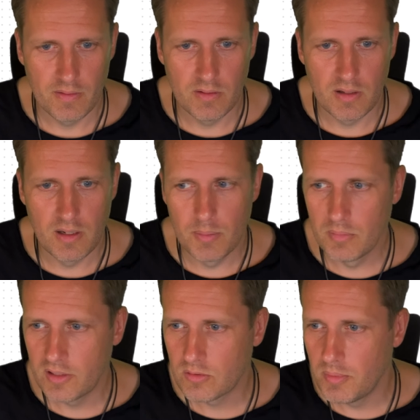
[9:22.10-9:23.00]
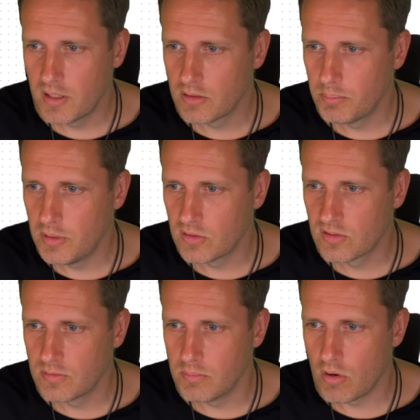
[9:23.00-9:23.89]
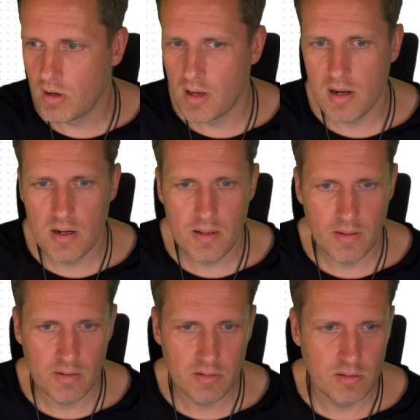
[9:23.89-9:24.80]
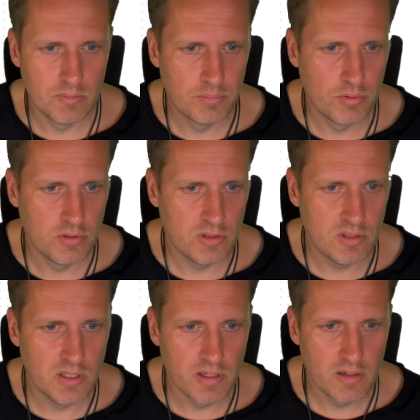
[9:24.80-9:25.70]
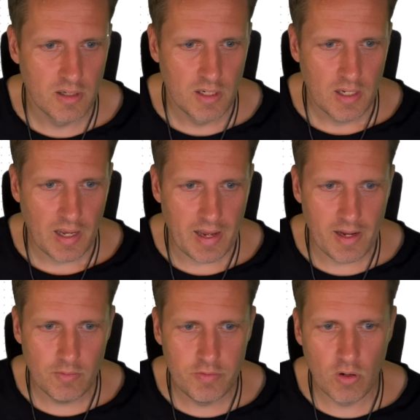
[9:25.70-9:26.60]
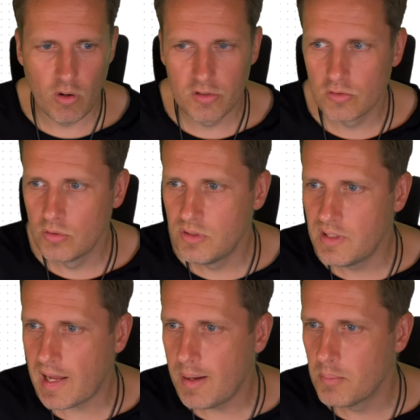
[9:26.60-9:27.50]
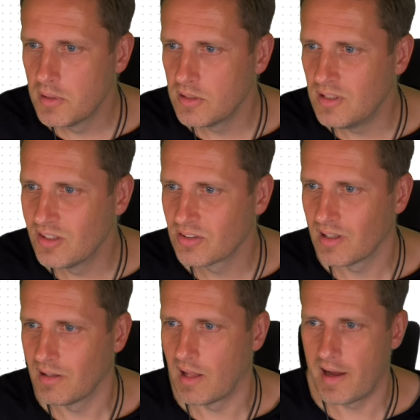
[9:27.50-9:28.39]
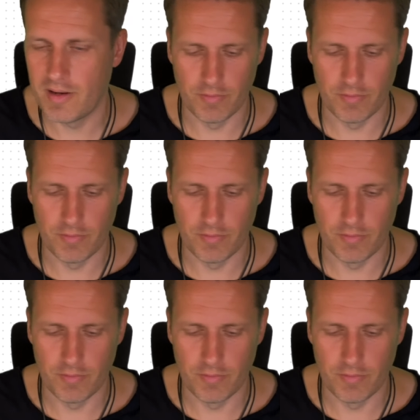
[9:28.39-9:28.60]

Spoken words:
Let's make it a bit smaller and put it here. And we also name this line.